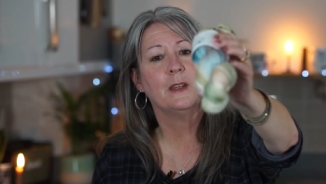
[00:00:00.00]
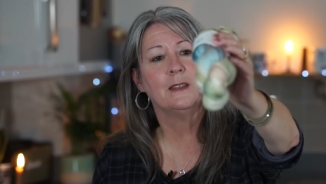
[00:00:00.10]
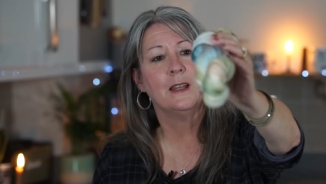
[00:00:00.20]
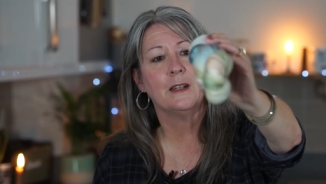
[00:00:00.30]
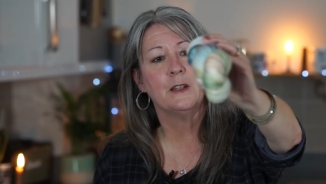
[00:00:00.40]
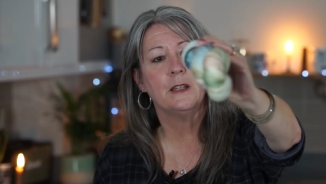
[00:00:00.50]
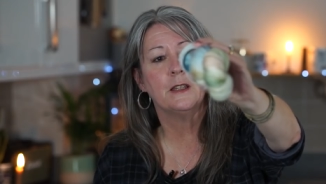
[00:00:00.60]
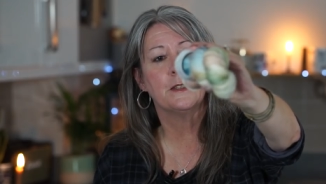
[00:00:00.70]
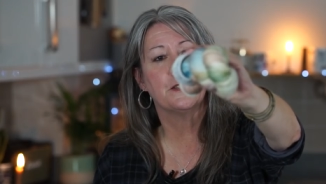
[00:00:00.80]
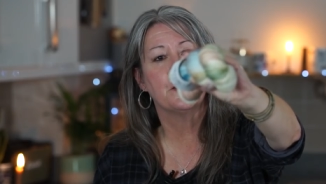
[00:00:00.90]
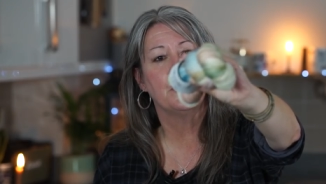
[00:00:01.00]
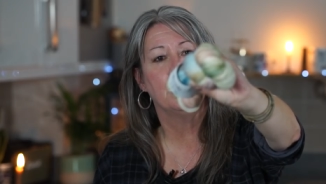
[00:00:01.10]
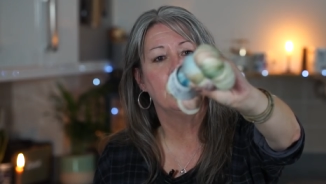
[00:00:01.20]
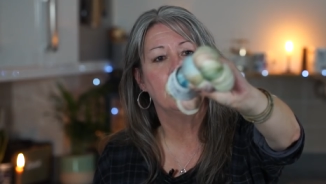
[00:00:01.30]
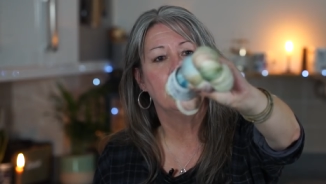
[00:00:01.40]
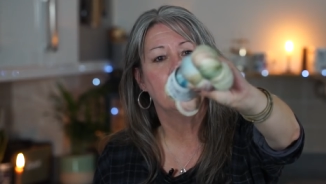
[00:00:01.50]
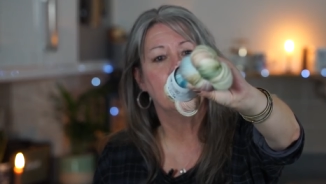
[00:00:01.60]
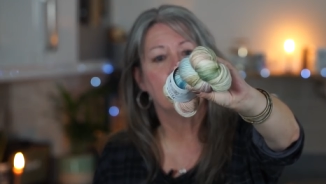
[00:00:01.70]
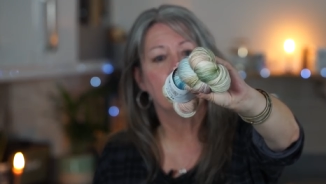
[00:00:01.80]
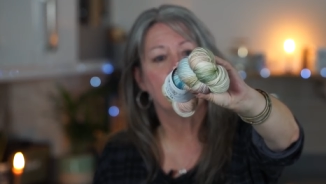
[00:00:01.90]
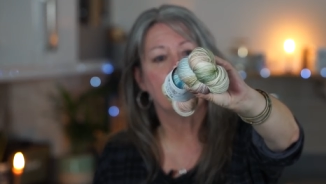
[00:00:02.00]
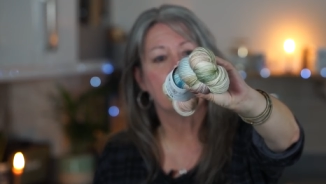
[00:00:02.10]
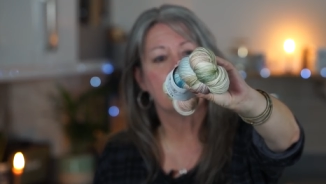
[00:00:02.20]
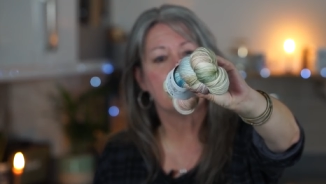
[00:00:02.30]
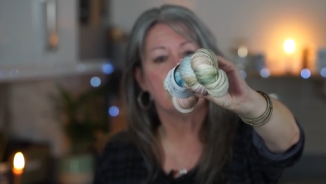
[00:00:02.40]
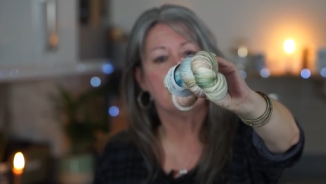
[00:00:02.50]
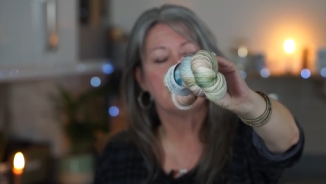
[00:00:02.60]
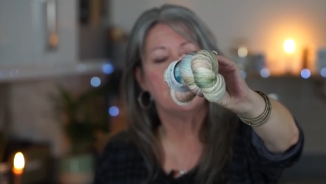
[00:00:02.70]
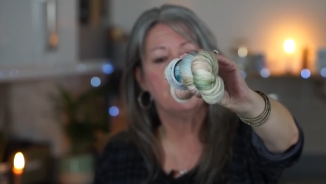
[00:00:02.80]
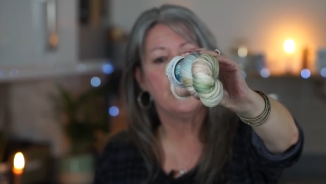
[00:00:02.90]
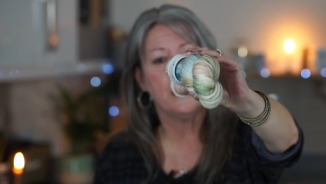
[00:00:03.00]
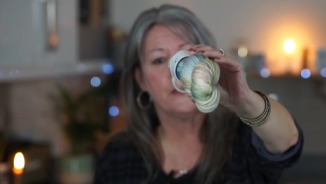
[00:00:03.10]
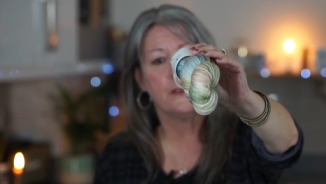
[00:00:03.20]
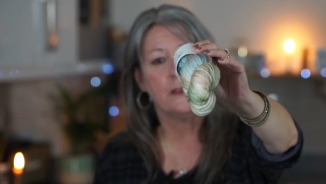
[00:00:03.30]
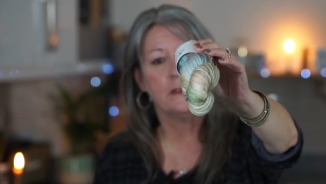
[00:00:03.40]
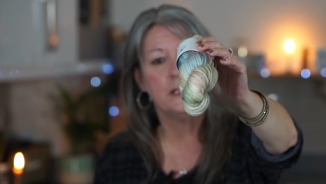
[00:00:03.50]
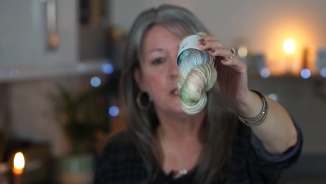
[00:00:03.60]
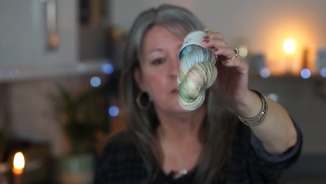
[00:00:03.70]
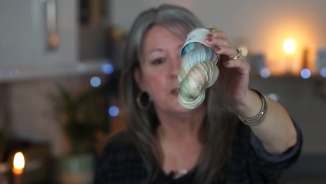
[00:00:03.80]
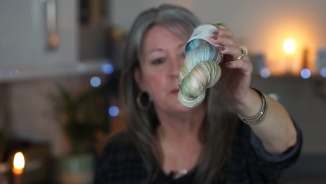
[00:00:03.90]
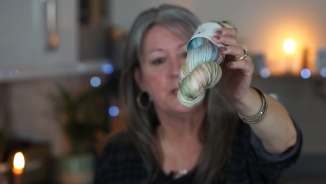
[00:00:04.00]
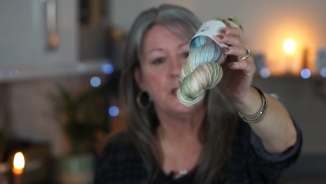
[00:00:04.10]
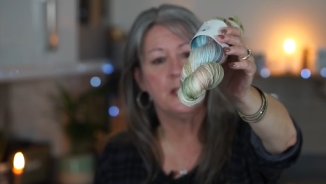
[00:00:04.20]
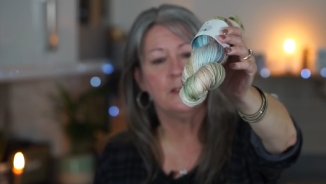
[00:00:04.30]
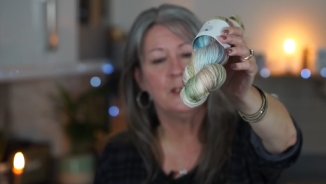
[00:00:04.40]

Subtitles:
And that is Little Florence asking Beth, is it Christmas yet?